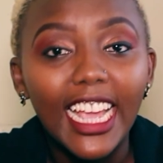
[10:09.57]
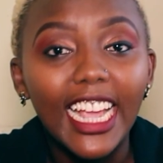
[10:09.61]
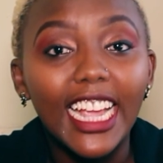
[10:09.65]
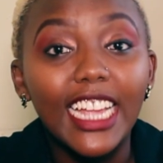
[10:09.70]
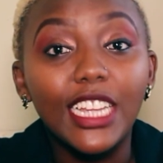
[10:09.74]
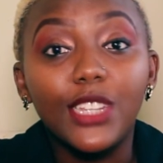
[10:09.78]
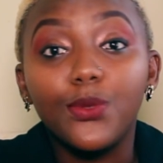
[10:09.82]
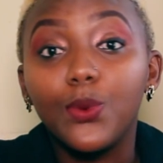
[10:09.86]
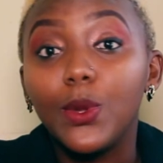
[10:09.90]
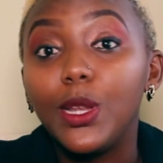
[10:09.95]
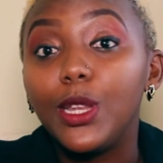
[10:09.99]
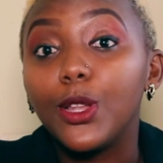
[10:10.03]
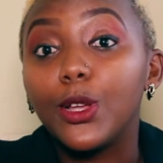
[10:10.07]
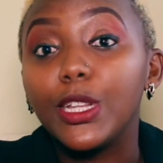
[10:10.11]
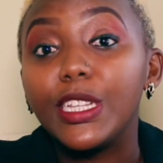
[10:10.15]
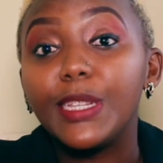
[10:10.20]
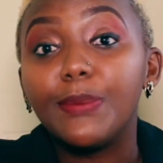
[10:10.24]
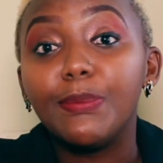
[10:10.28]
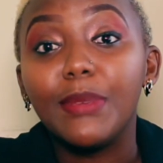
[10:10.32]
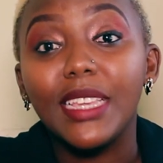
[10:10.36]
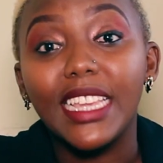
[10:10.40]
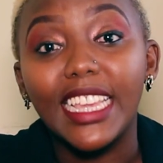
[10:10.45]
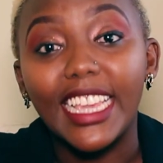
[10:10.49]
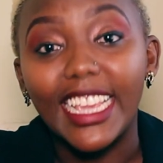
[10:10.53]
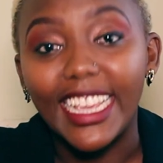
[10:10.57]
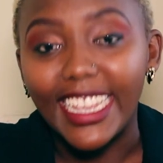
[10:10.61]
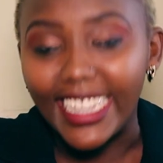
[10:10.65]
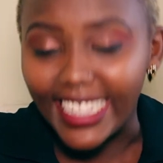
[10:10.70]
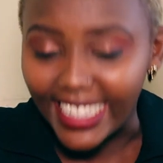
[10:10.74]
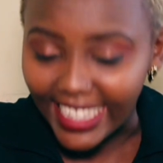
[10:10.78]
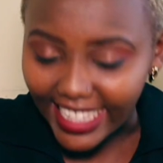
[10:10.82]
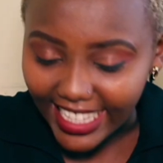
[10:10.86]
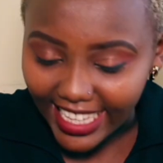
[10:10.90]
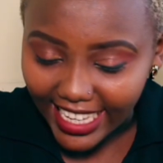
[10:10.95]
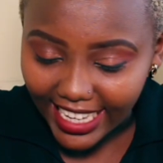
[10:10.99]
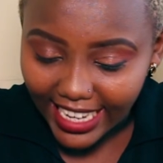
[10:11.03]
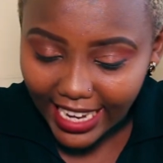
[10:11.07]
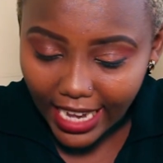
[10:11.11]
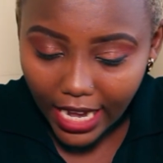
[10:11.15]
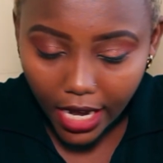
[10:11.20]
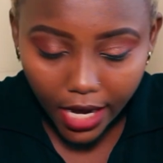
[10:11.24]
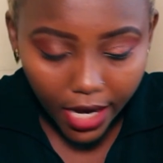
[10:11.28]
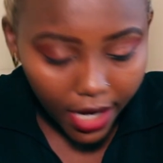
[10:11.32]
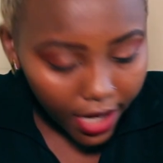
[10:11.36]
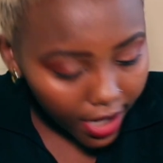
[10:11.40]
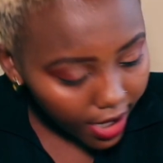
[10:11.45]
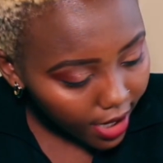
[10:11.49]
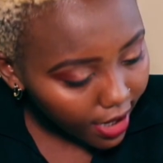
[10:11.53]
It will not be easy.
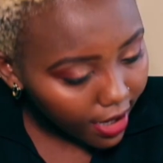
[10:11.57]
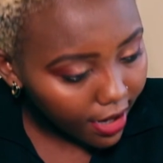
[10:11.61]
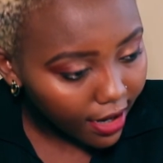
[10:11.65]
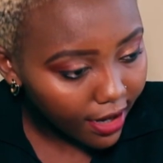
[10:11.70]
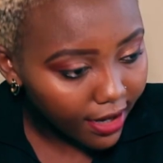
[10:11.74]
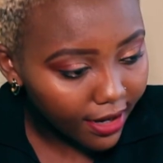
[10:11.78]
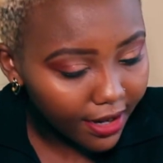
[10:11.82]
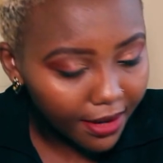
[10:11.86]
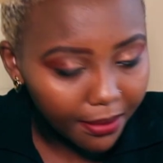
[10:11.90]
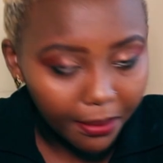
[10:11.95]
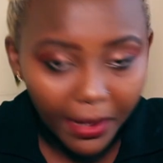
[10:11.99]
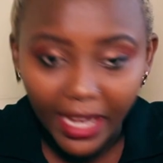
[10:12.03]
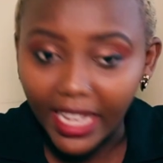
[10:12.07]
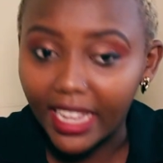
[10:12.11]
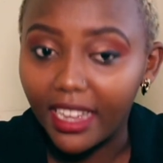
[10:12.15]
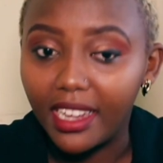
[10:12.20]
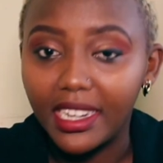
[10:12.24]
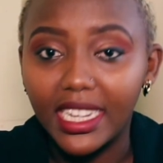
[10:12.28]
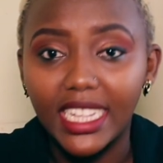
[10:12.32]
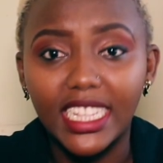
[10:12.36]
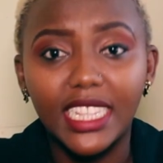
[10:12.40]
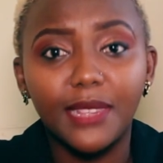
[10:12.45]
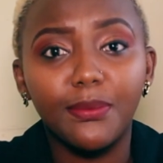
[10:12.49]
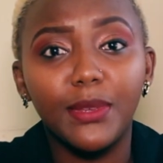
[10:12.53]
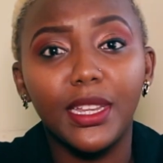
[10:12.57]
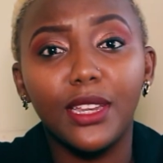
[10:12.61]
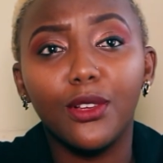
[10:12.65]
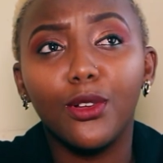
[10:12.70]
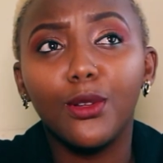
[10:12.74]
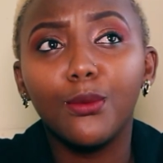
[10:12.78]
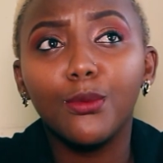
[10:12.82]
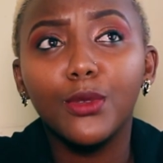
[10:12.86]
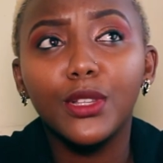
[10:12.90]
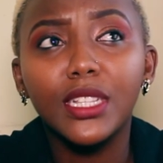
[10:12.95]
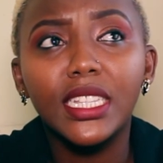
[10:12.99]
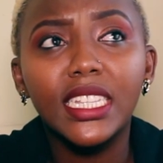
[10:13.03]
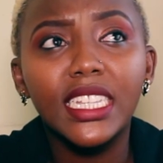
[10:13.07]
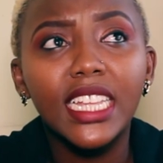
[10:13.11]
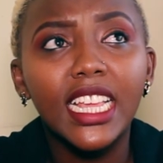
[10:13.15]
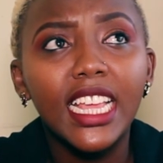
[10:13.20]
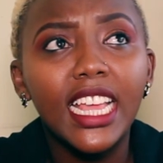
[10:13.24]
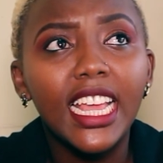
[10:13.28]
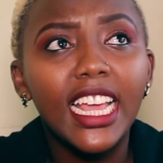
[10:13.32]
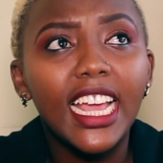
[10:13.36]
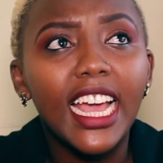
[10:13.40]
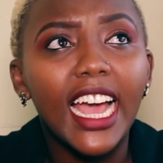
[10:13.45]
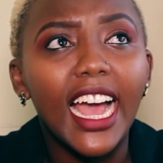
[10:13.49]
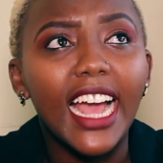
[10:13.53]
Oh my god, it's been almost,
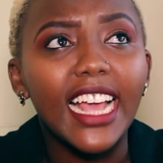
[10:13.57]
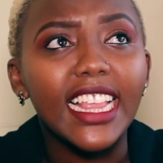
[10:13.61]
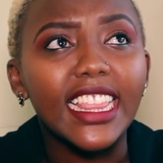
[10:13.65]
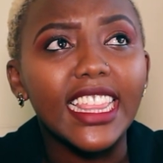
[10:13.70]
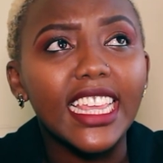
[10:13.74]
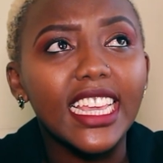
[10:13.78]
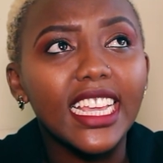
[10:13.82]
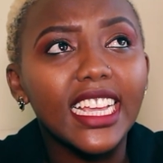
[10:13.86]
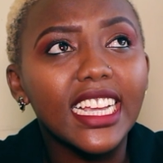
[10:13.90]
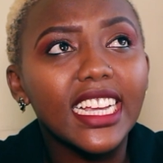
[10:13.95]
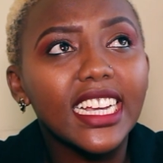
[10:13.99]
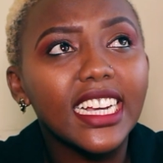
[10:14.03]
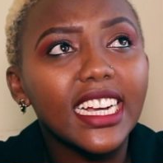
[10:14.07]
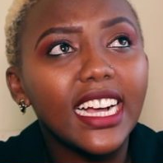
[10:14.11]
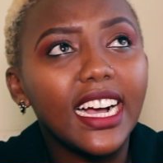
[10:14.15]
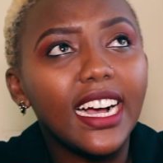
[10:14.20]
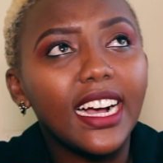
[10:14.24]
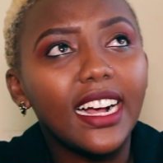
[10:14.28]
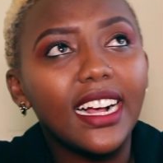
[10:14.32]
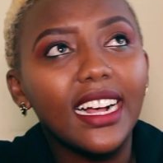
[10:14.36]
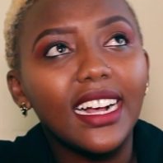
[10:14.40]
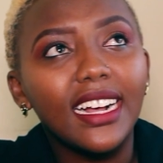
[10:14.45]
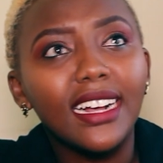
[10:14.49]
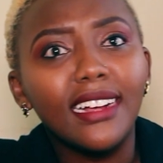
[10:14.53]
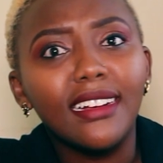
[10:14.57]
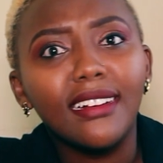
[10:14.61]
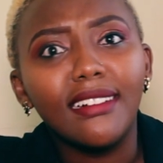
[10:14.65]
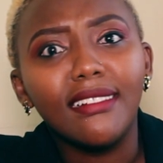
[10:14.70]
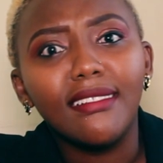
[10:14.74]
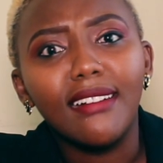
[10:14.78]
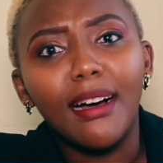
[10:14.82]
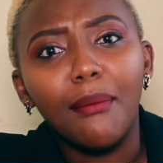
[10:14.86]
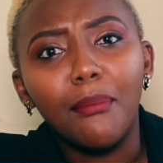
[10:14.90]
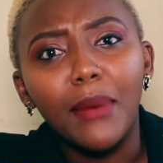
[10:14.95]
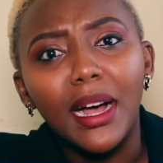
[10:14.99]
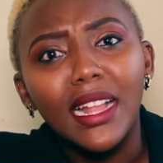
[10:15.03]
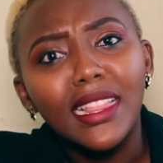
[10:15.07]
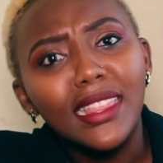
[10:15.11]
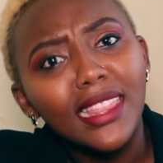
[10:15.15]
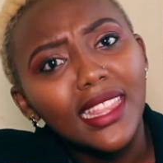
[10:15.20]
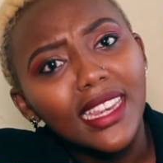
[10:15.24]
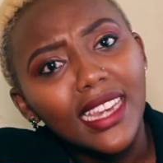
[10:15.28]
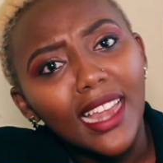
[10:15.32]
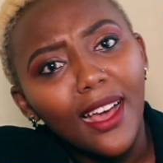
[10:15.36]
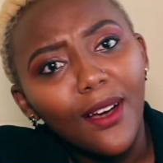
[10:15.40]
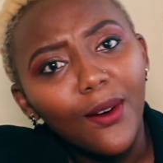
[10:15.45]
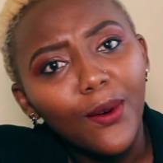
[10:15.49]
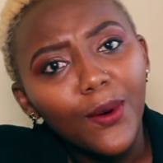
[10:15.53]
I think, uh, a month
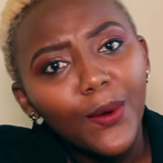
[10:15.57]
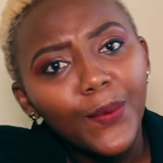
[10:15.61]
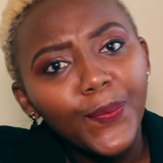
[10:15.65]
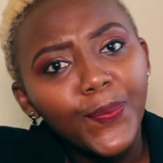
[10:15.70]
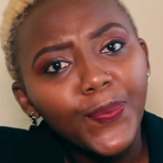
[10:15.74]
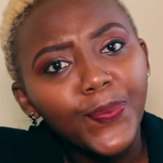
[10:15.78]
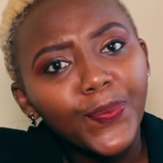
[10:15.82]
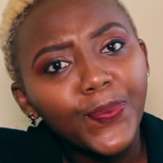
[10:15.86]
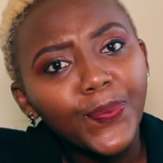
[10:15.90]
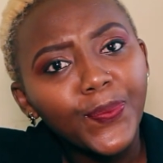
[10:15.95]
now